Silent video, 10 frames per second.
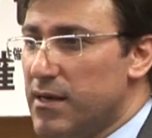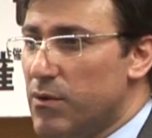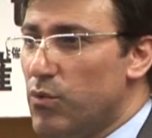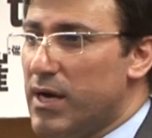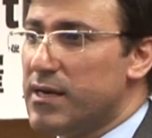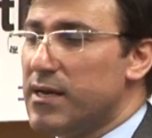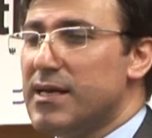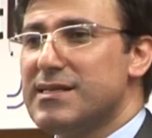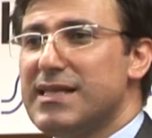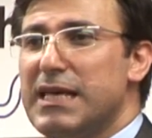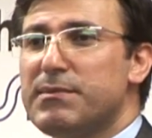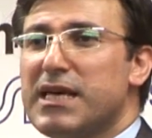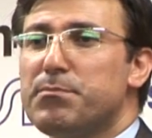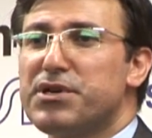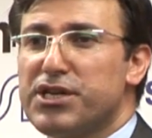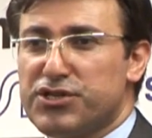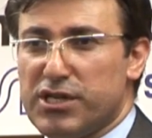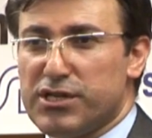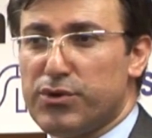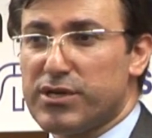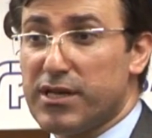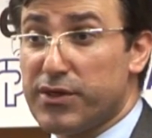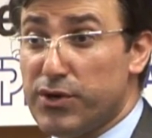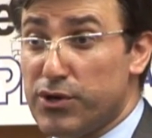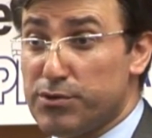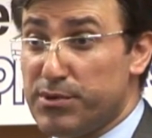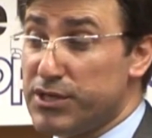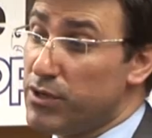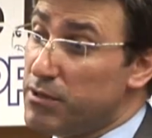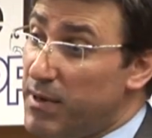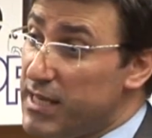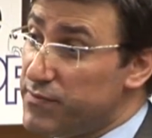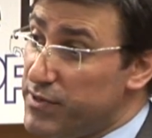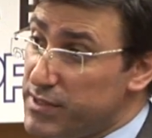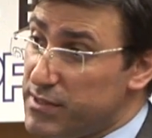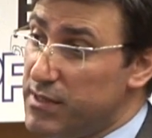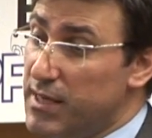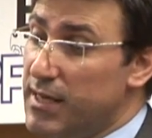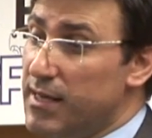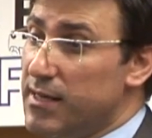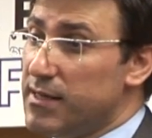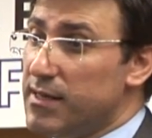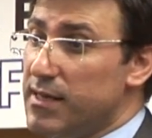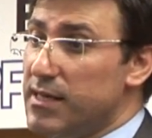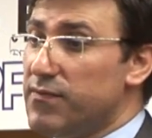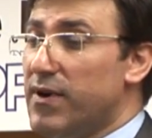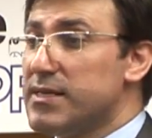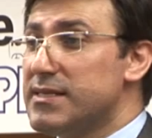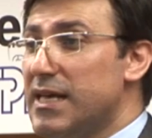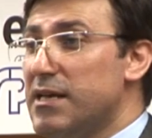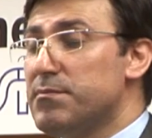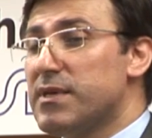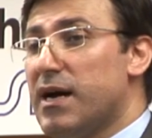One is naming a bridge in Turkey, the third bridge on the Bosphorus. It was named